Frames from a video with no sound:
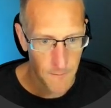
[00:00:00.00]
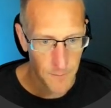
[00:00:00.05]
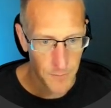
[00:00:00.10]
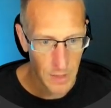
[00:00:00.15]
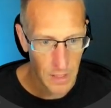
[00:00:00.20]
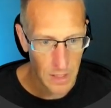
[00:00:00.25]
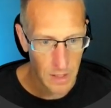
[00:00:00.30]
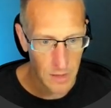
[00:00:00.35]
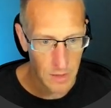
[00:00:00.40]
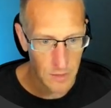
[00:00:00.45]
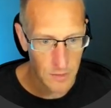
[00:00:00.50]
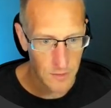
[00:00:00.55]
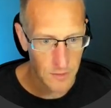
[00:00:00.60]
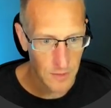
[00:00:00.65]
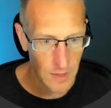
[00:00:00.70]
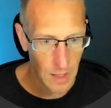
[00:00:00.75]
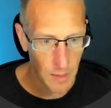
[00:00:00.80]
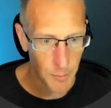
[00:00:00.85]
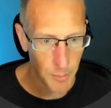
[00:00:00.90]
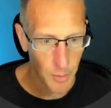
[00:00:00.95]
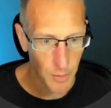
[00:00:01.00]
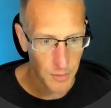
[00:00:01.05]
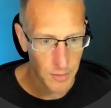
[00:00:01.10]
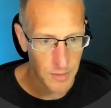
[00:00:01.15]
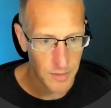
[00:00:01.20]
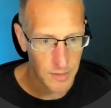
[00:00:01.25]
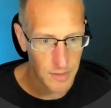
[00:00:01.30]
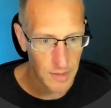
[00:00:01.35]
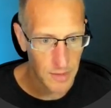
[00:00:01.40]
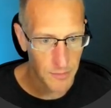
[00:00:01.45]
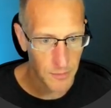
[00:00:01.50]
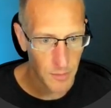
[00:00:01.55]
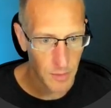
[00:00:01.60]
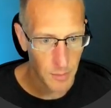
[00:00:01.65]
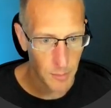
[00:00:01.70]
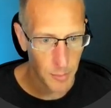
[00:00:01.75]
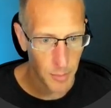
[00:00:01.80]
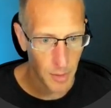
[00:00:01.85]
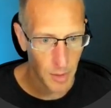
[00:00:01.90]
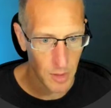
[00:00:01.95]
I can sample
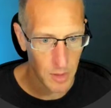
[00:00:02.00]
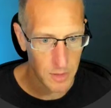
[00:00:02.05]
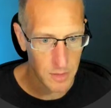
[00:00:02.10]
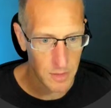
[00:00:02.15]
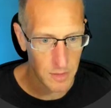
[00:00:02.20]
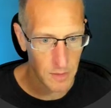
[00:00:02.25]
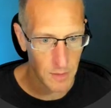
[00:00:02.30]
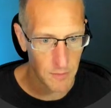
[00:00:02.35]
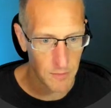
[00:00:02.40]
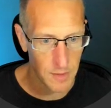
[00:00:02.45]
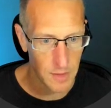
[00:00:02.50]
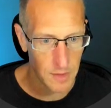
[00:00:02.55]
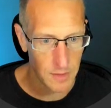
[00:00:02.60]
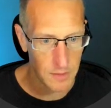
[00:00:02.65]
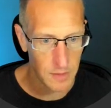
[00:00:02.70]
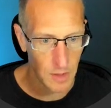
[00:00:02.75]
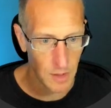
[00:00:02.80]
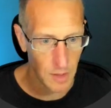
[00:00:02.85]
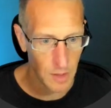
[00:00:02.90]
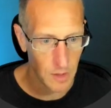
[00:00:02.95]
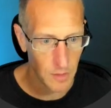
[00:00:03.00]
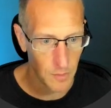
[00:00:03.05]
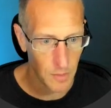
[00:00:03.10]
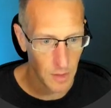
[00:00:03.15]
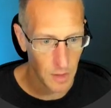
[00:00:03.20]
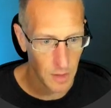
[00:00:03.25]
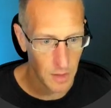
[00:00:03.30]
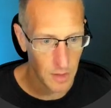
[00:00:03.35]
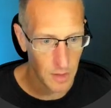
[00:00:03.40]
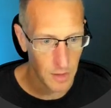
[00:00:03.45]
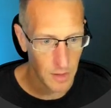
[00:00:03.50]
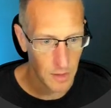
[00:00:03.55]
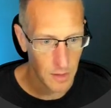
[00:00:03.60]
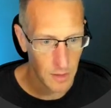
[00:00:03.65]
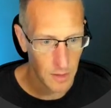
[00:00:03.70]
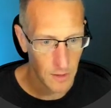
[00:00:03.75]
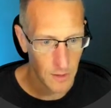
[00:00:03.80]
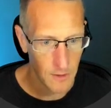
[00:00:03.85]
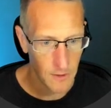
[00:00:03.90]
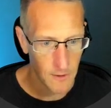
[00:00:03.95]
different parts of this artwork
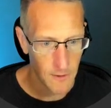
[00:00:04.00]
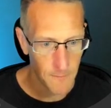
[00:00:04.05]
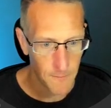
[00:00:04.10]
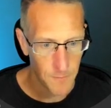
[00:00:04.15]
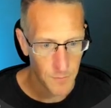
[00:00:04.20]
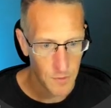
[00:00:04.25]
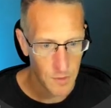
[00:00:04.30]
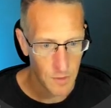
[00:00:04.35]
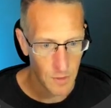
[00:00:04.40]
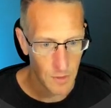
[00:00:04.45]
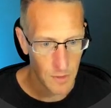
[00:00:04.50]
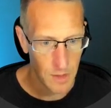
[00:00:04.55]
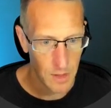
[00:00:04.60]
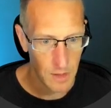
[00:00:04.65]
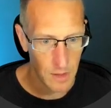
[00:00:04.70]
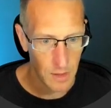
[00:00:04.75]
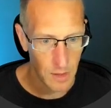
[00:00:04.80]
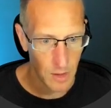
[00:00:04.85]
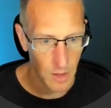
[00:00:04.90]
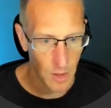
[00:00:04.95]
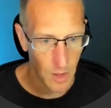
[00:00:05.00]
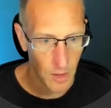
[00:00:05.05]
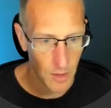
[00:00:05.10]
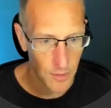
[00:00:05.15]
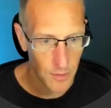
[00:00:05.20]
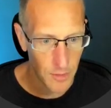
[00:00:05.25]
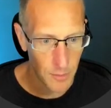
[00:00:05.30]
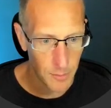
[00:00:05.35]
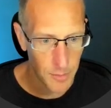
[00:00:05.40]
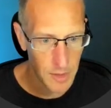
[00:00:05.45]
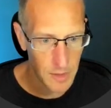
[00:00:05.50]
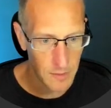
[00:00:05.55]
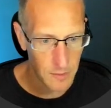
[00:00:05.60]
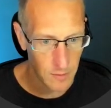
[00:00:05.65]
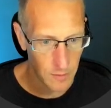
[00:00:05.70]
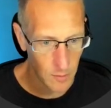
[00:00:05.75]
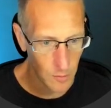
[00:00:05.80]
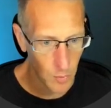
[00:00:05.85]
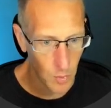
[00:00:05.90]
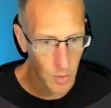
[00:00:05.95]
so that all the
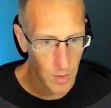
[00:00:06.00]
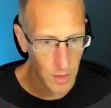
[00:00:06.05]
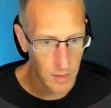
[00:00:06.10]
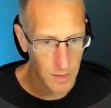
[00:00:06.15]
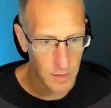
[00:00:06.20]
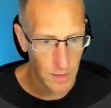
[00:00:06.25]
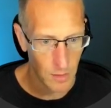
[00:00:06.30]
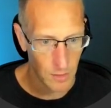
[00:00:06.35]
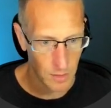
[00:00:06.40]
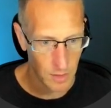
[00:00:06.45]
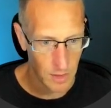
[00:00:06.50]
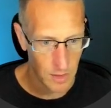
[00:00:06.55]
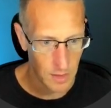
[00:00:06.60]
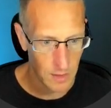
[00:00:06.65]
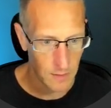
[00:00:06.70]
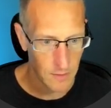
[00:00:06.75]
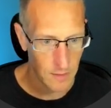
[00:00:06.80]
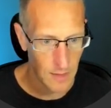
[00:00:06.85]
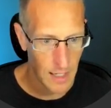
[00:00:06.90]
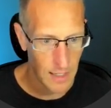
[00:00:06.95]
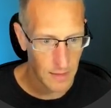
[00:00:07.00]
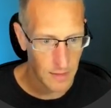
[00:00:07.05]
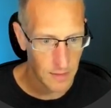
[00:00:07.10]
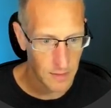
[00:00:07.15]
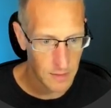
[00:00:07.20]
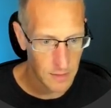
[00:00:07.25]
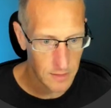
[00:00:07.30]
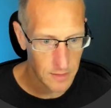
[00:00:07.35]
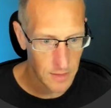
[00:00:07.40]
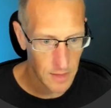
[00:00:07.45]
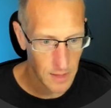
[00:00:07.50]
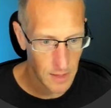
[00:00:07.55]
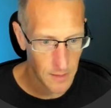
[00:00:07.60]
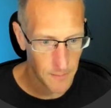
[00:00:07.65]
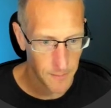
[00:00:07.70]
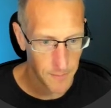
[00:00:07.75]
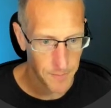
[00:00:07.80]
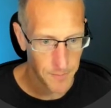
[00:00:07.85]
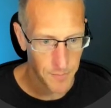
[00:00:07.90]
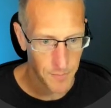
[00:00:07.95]
pieces of wood don't look exactly the same.
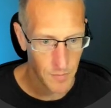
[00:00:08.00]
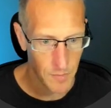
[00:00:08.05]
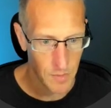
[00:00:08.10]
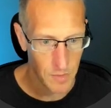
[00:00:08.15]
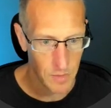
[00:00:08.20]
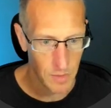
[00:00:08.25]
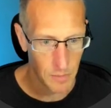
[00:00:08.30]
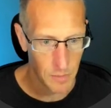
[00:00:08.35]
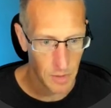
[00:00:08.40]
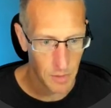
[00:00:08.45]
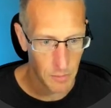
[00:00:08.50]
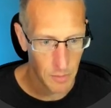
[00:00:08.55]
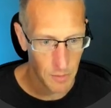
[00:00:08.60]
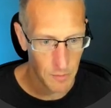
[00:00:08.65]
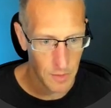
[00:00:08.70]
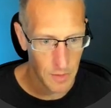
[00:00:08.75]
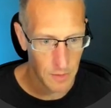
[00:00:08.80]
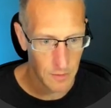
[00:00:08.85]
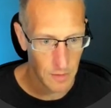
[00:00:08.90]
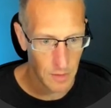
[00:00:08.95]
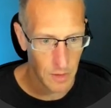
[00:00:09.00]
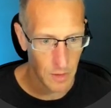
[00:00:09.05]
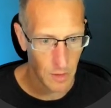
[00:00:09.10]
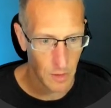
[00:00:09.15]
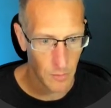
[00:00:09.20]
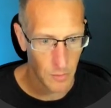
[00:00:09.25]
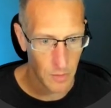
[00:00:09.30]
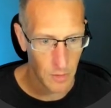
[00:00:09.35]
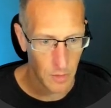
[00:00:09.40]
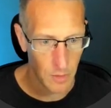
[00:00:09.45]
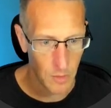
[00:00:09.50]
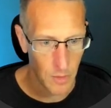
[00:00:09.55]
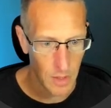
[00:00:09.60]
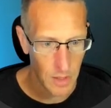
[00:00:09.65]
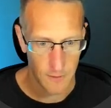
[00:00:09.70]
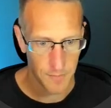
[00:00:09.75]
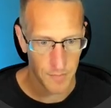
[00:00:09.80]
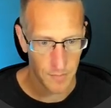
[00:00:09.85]
So I'm gonna move these here all real quick.